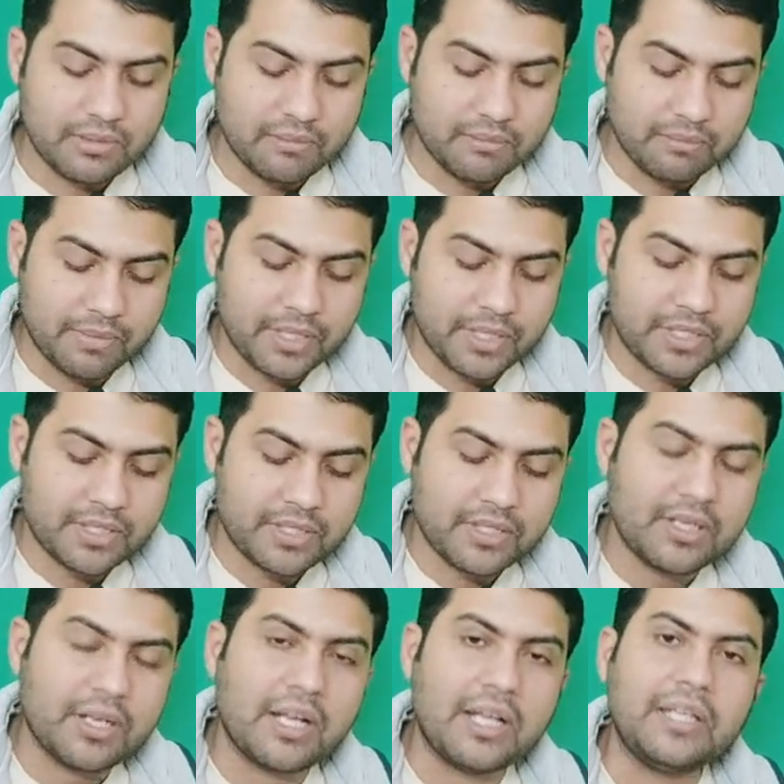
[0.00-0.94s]

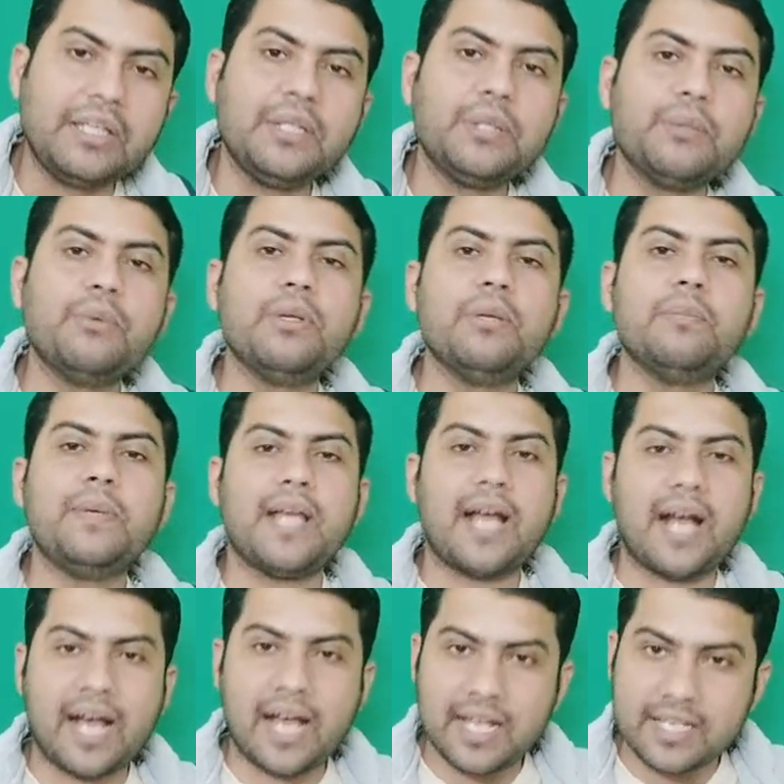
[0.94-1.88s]
But you will be
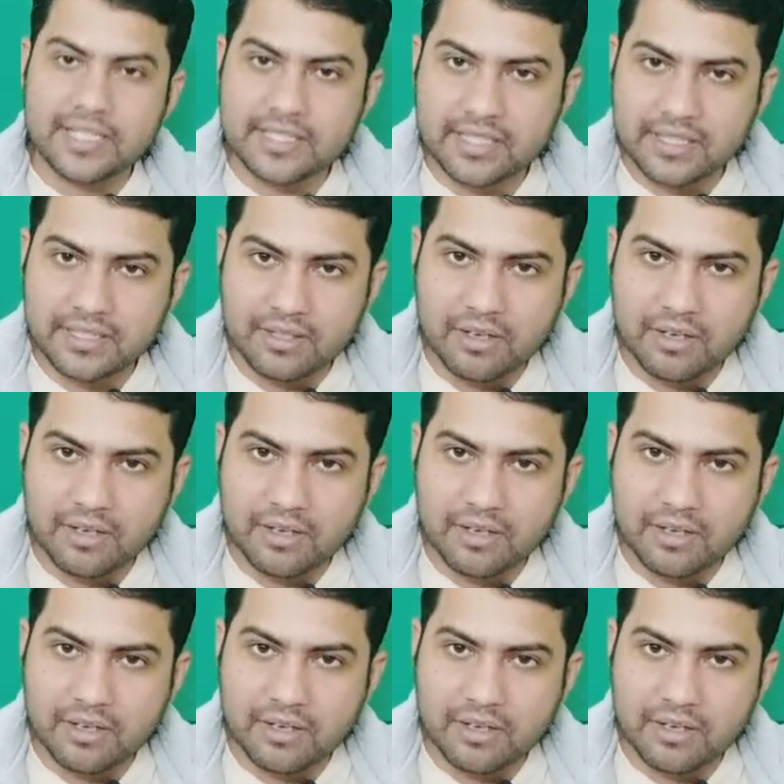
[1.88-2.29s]
asked